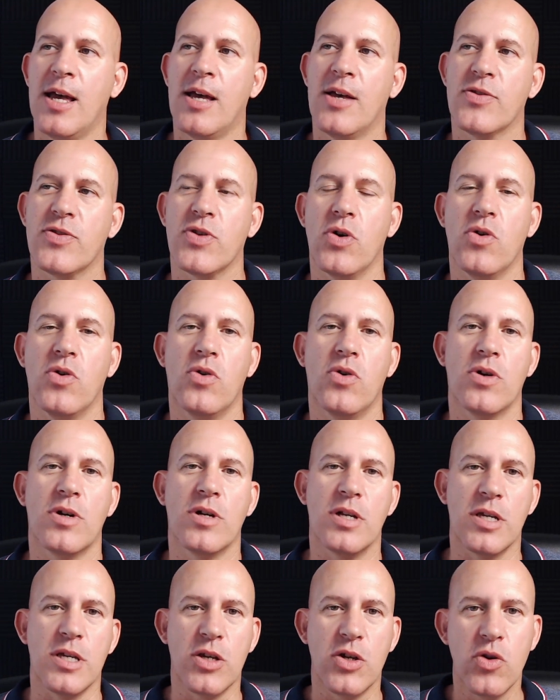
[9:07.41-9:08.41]
So
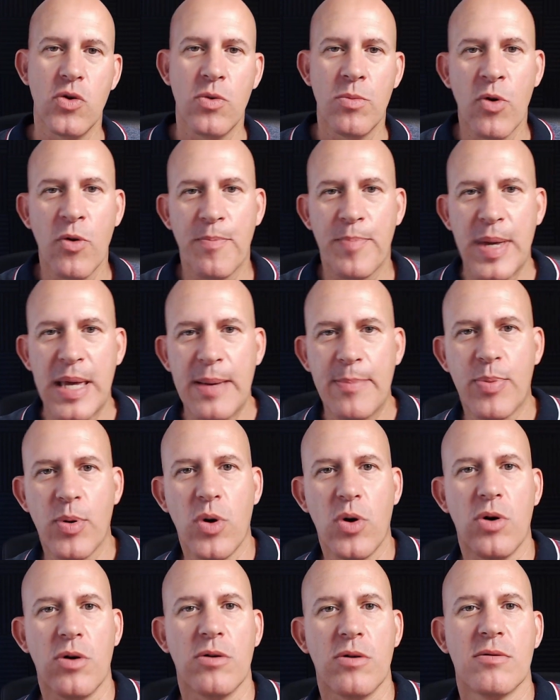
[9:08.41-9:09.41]
you move
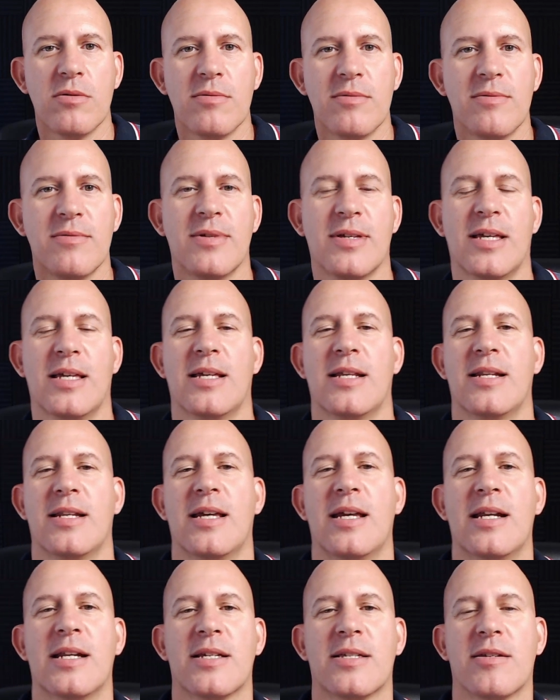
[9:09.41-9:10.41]
people
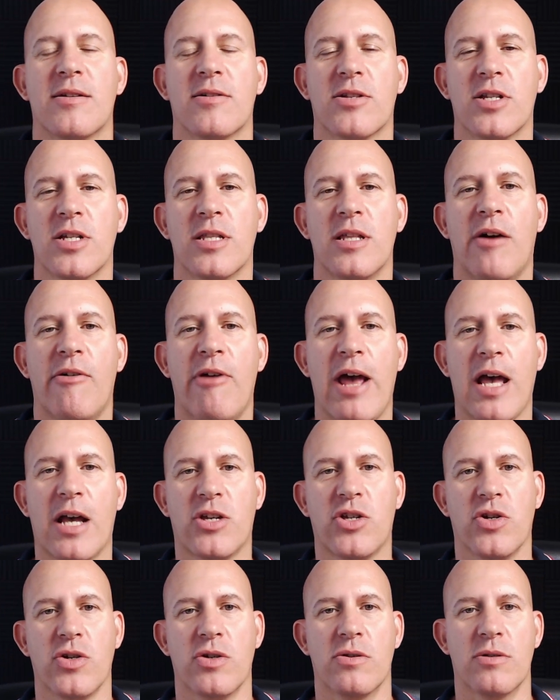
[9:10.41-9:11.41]
in a certain
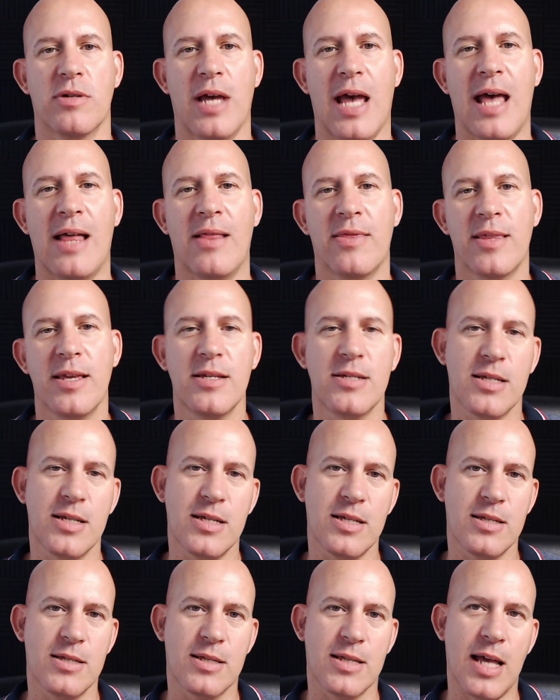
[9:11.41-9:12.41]
direction, and this
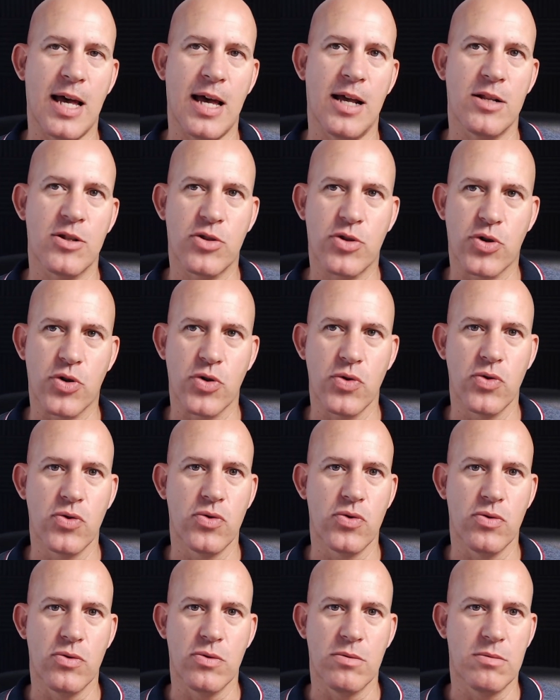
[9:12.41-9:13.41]
is done
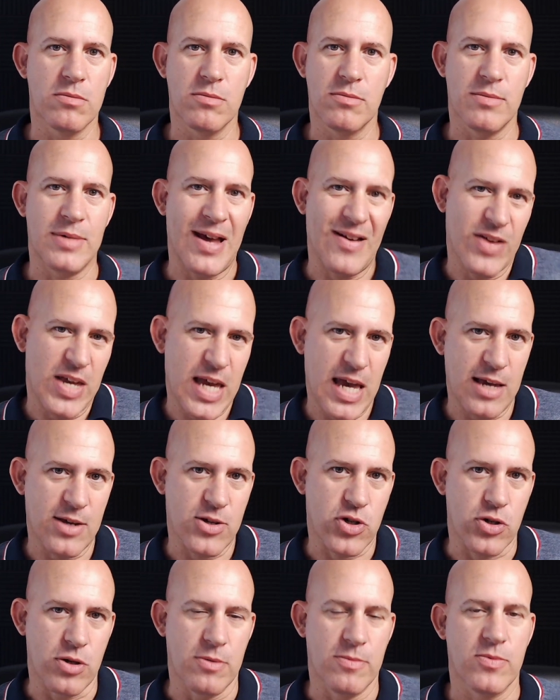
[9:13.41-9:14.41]
through
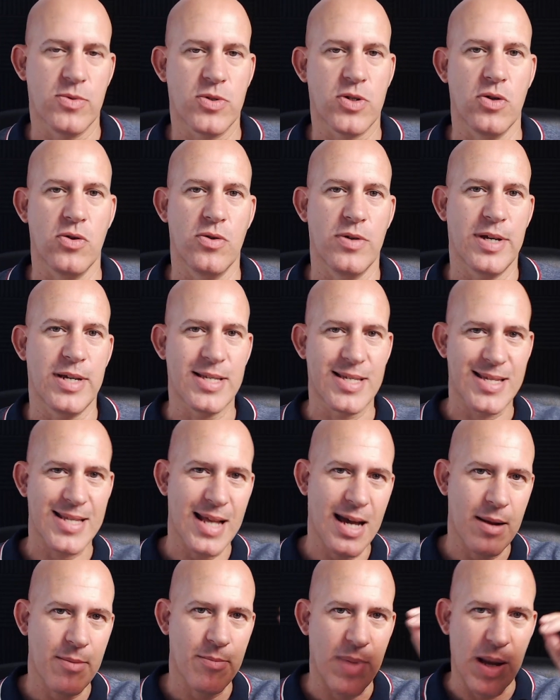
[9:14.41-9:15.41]
navigation. So it's
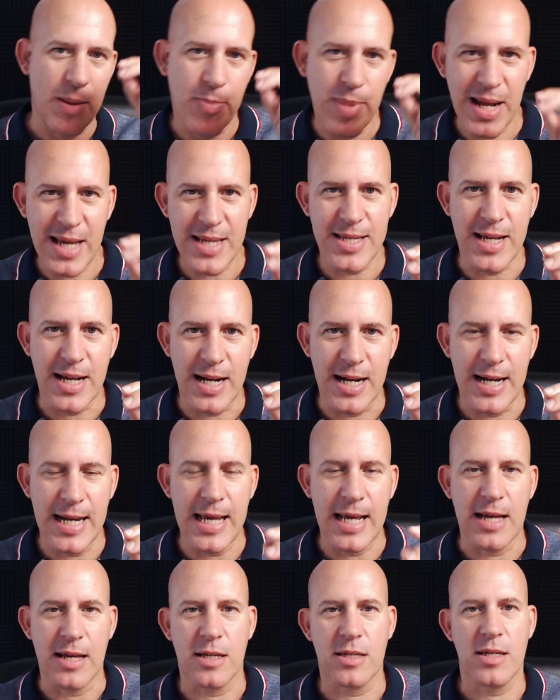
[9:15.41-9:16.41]
done by placing
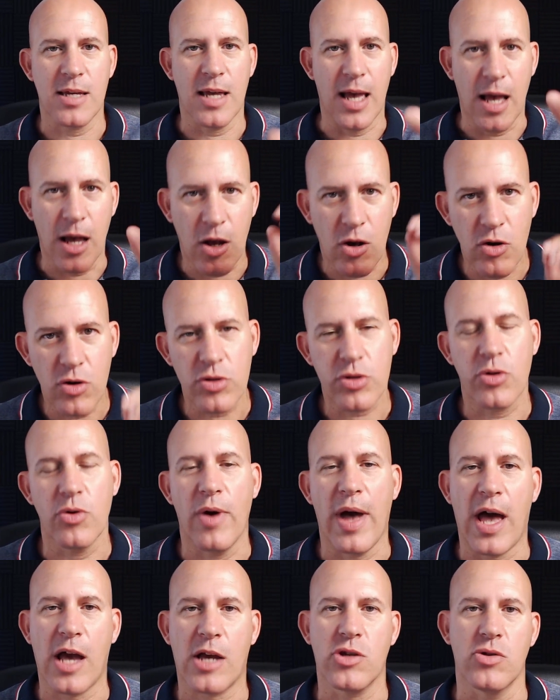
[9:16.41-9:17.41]
links and call to
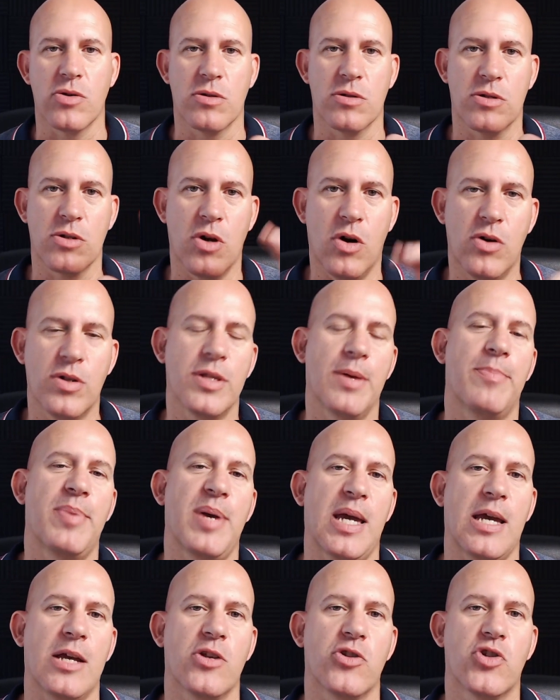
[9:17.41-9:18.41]
actions on the
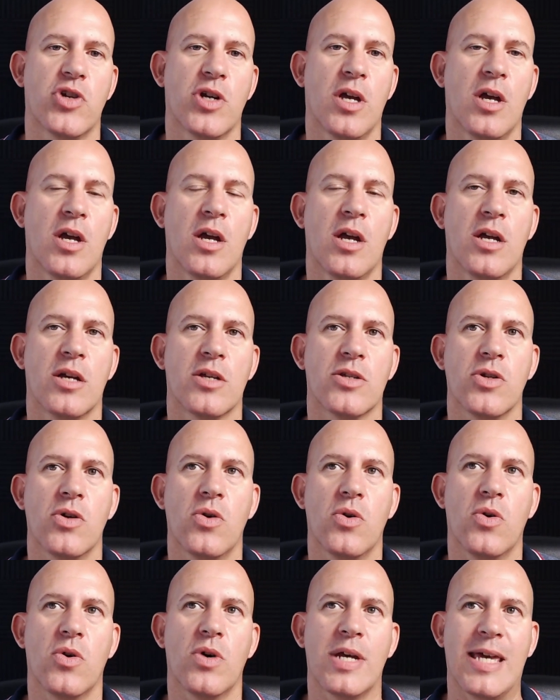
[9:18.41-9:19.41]
page.
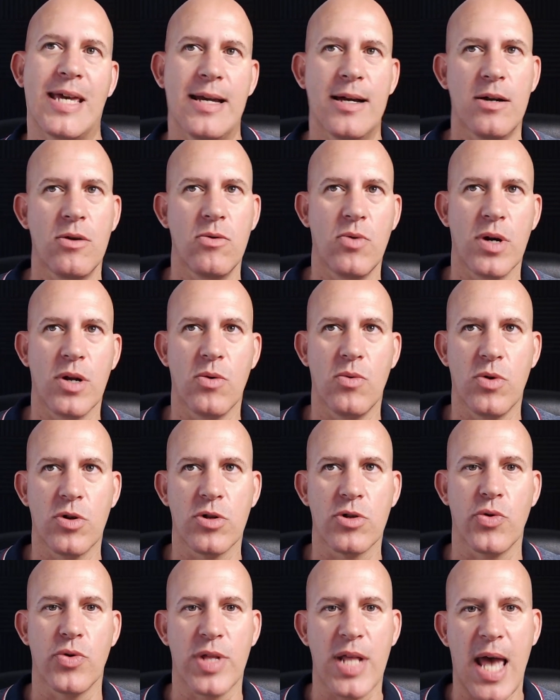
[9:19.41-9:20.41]
So here what you
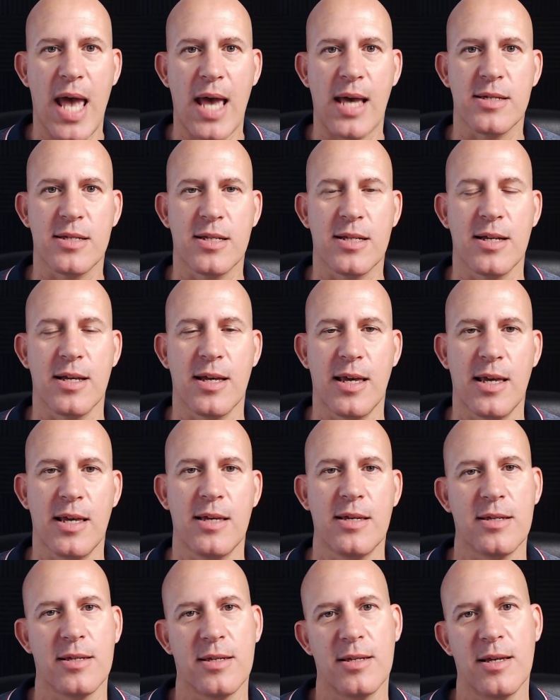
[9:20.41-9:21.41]
want to test
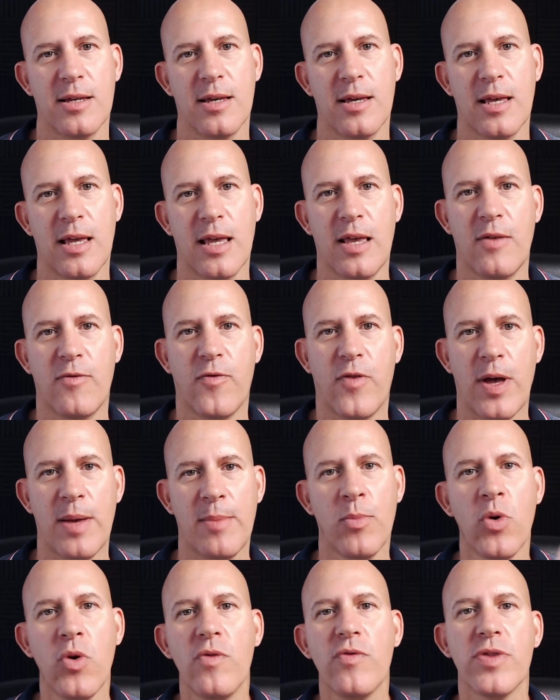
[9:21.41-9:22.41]
is, if I
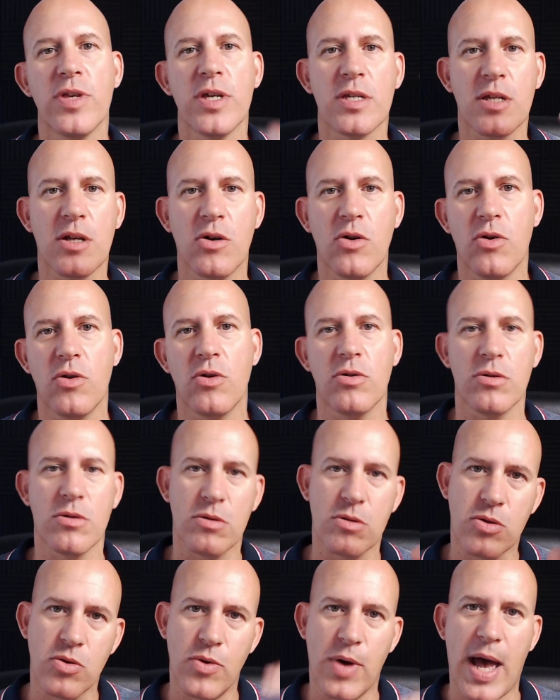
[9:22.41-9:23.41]
move this call
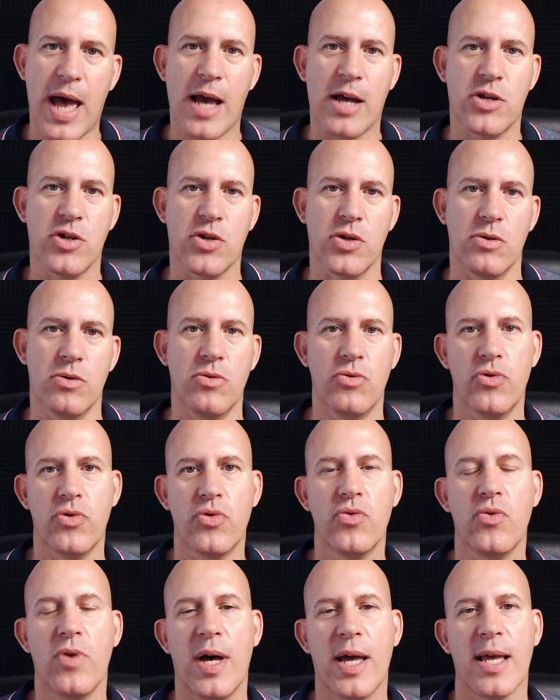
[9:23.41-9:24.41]
to action,
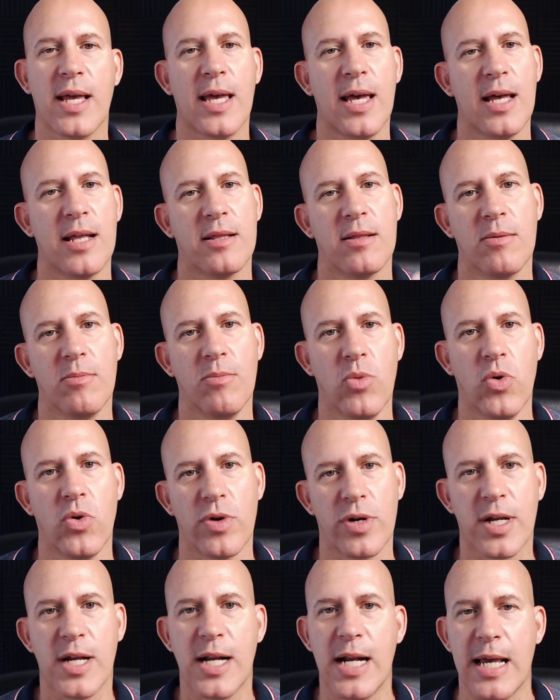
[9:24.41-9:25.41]
do I get more
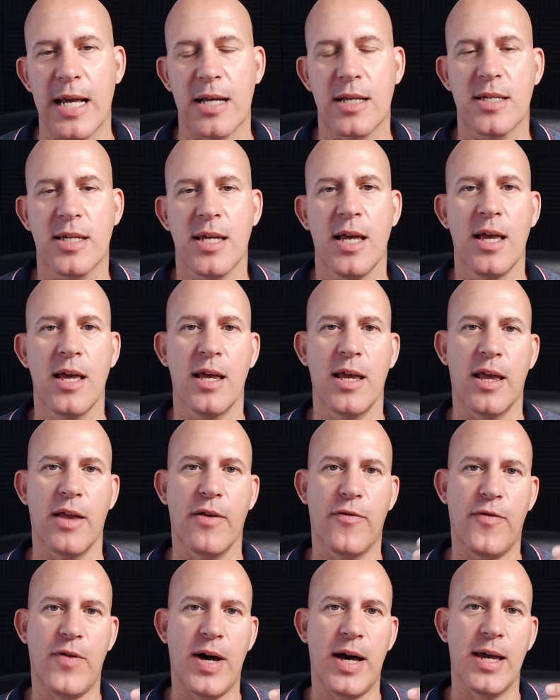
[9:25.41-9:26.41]
clicks?
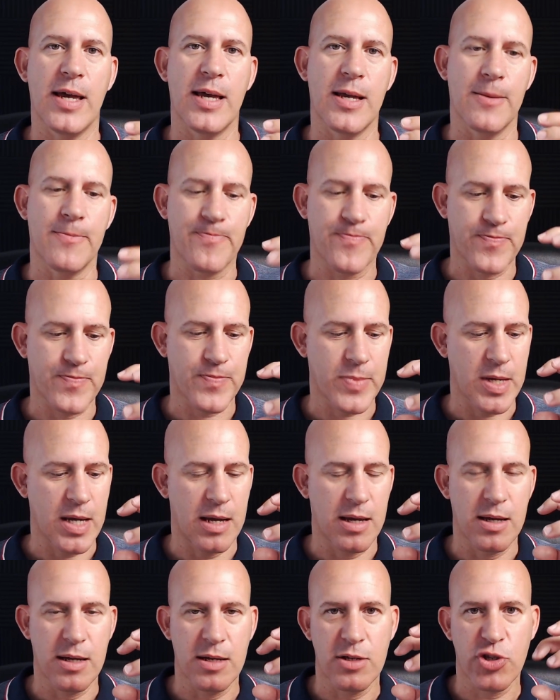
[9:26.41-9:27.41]
If I
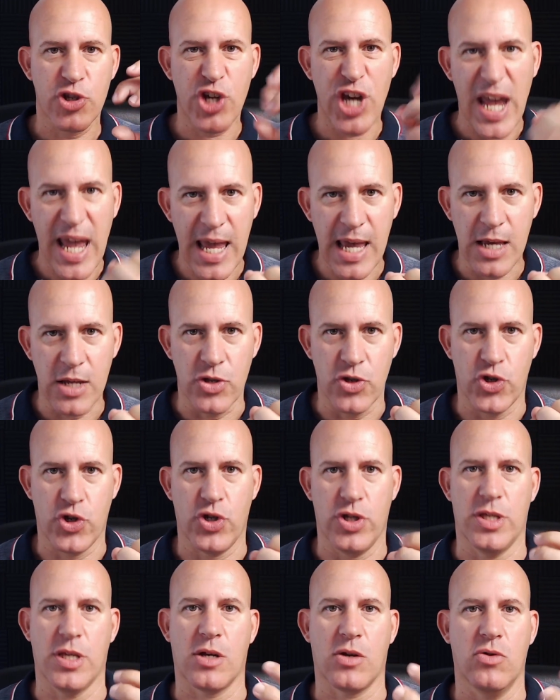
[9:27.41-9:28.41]

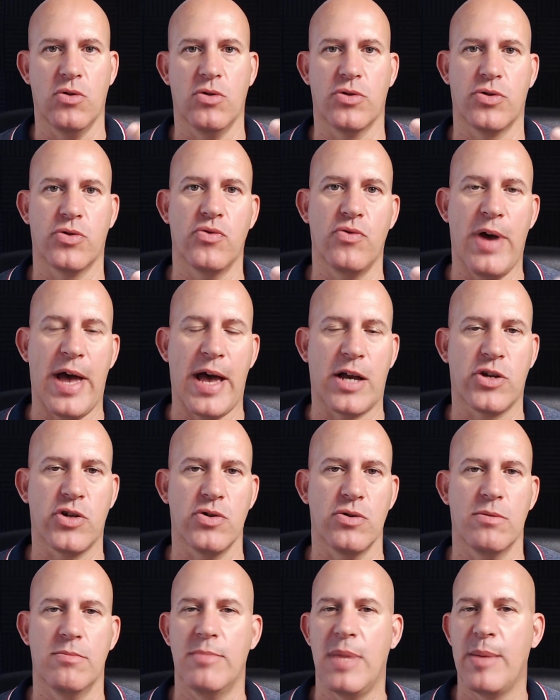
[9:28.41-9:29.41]
change the call to
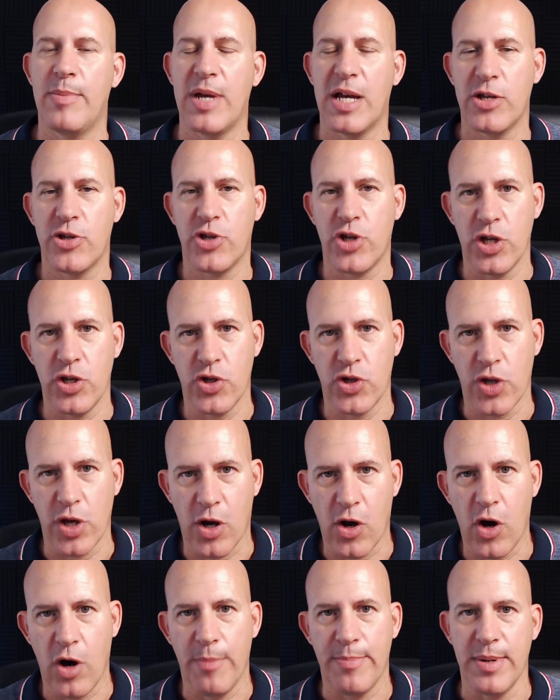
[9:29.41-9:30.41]
action, maybe I change the
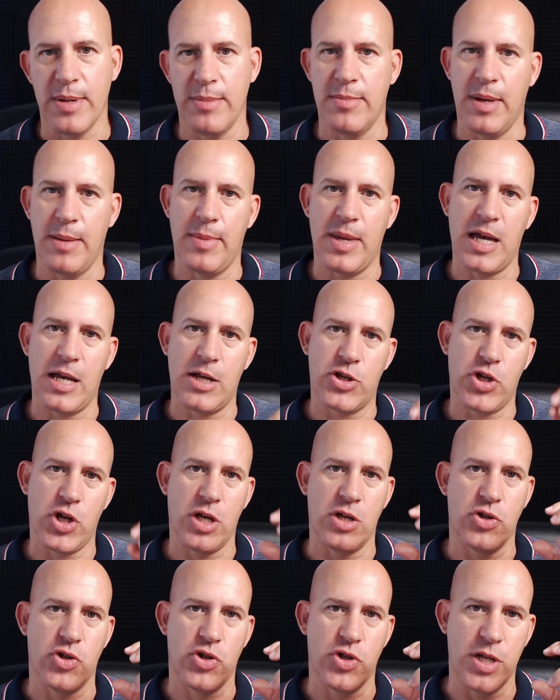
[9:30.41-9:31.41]
copy, maybe I
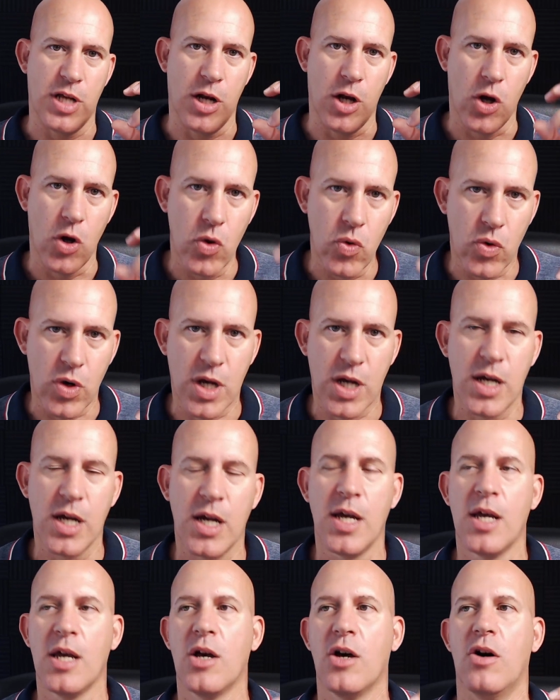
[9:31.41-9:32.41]
change the look
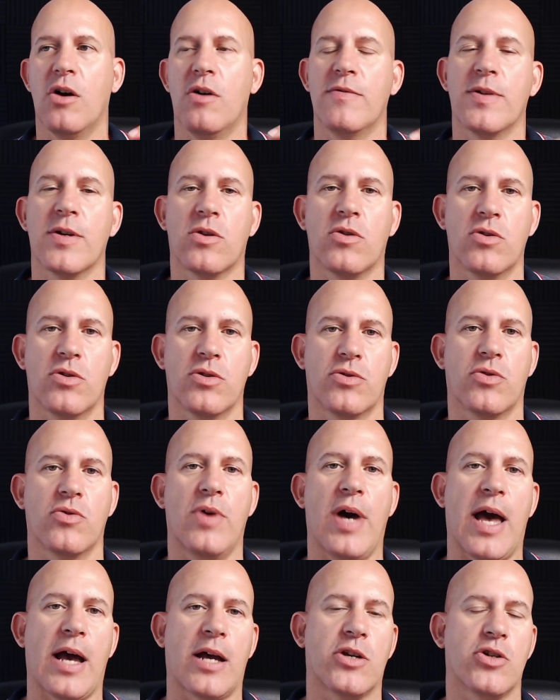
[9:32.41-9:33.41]
of the call to
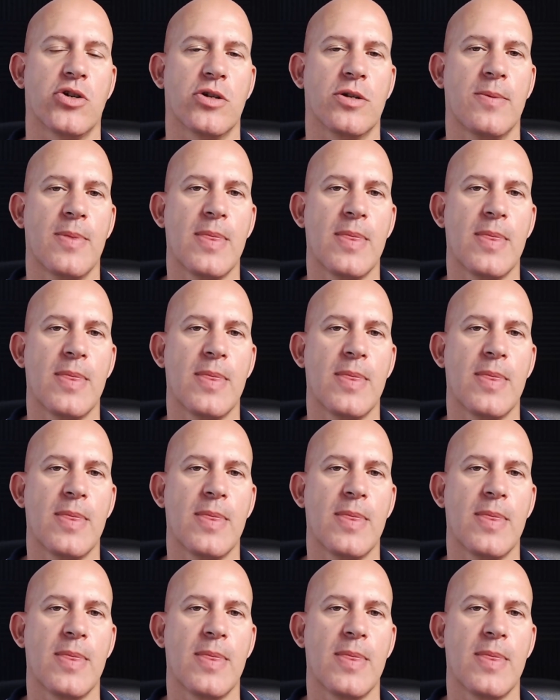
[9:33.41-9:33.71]
action,